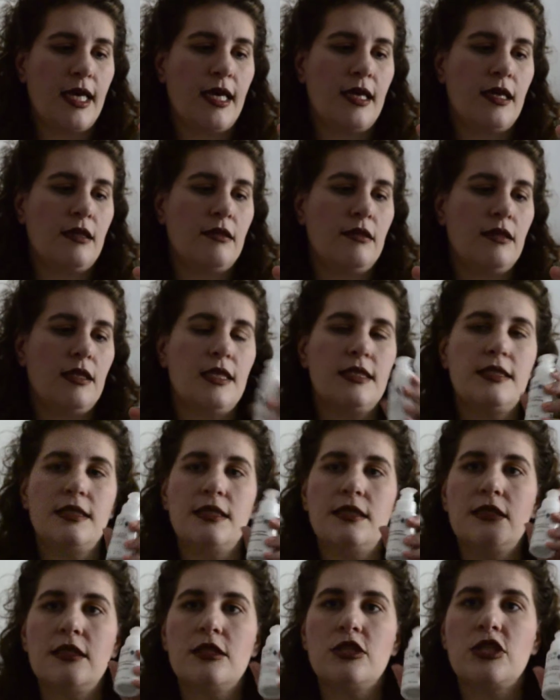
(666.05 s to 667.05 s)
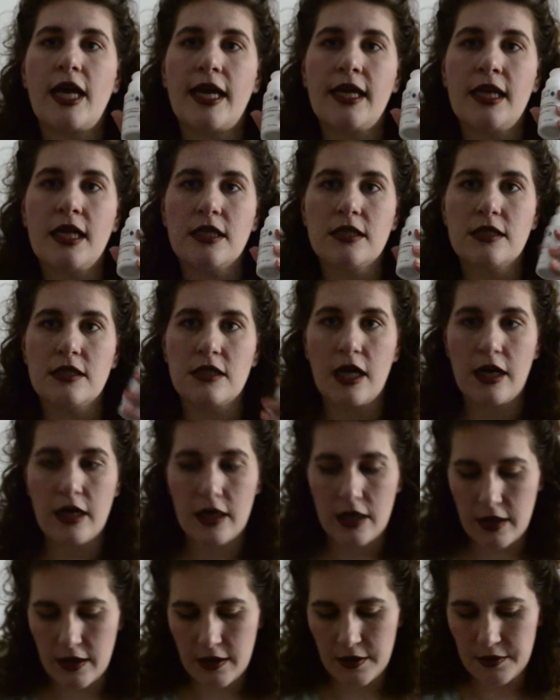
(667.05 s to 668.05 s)
and this is the shining
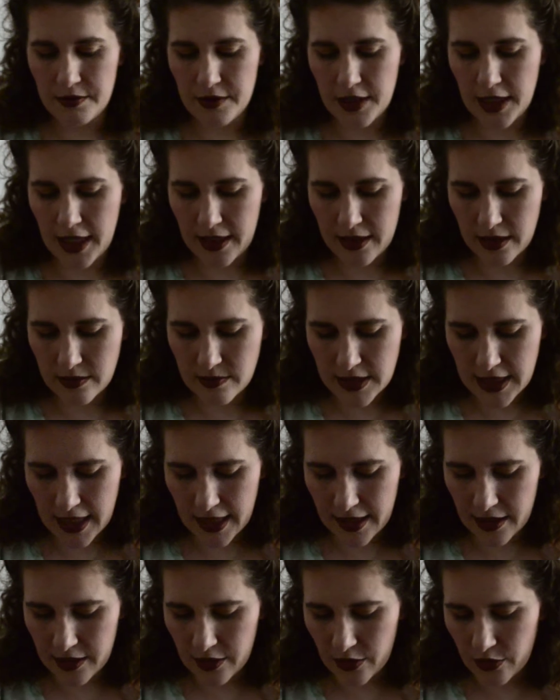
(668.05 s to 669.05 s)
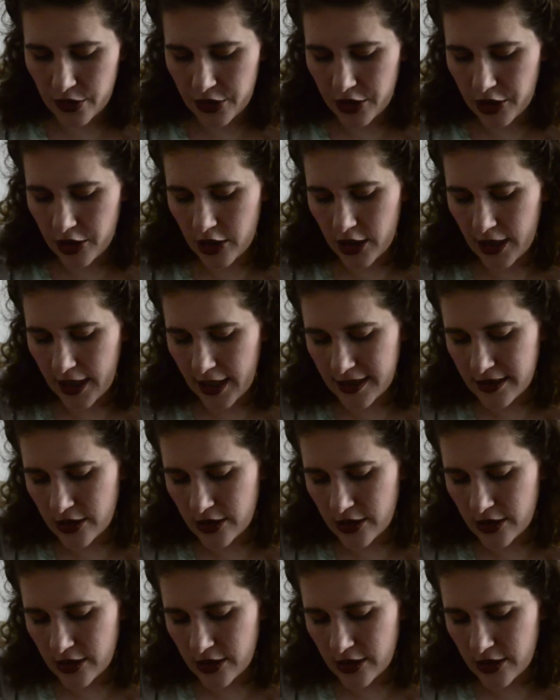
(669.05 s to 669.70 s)
star of the items I had ordered.